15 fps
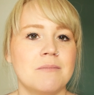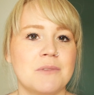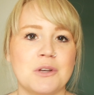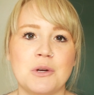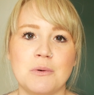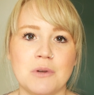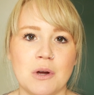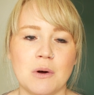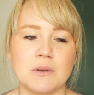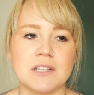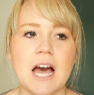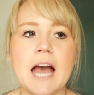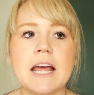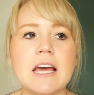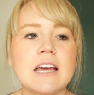who knows.
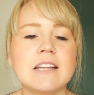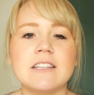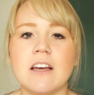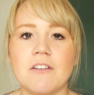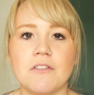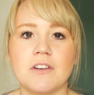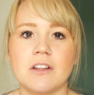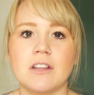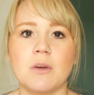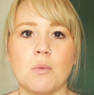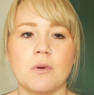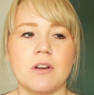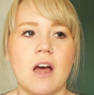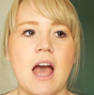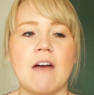It definitely
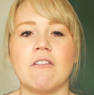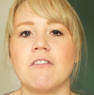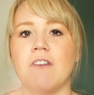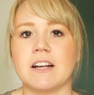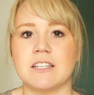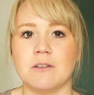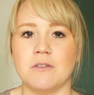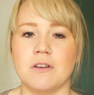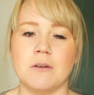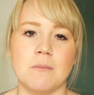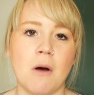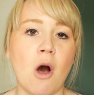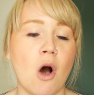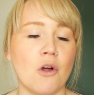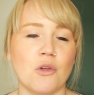would not have affected
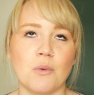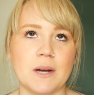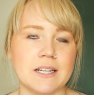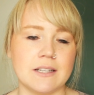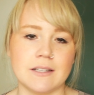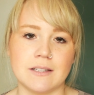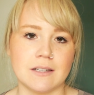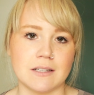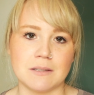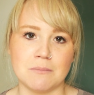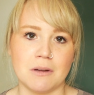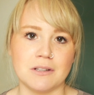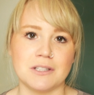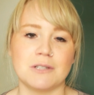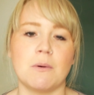him all the way to 6
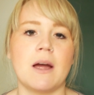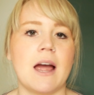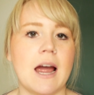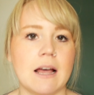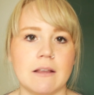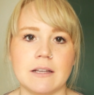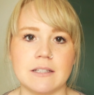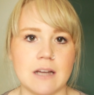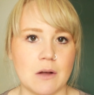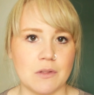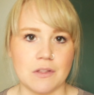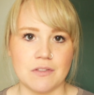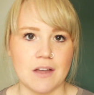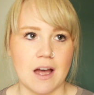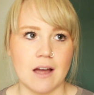months, so I highly doubt
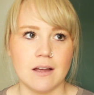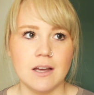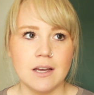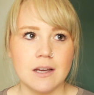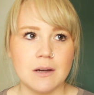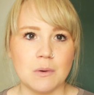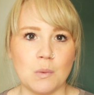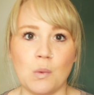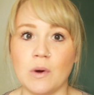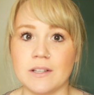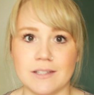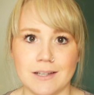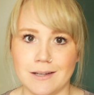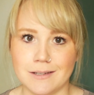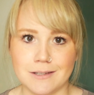that that
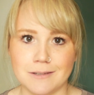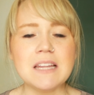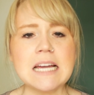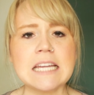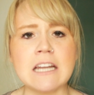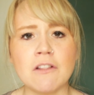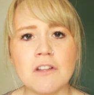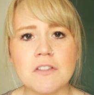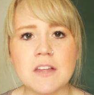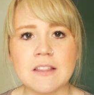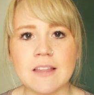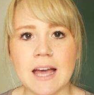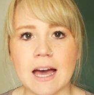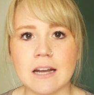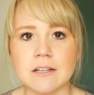was it. Another thing
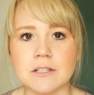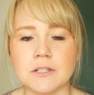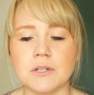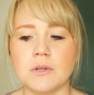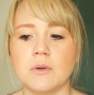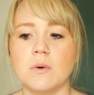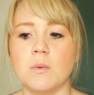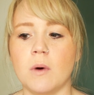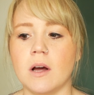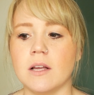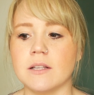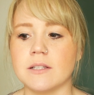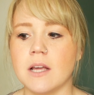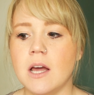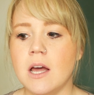they had us do
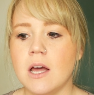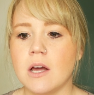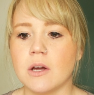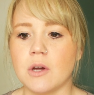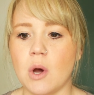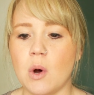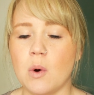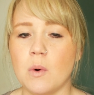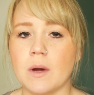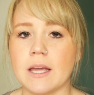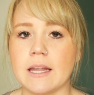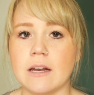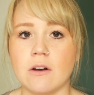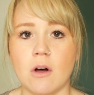was go get an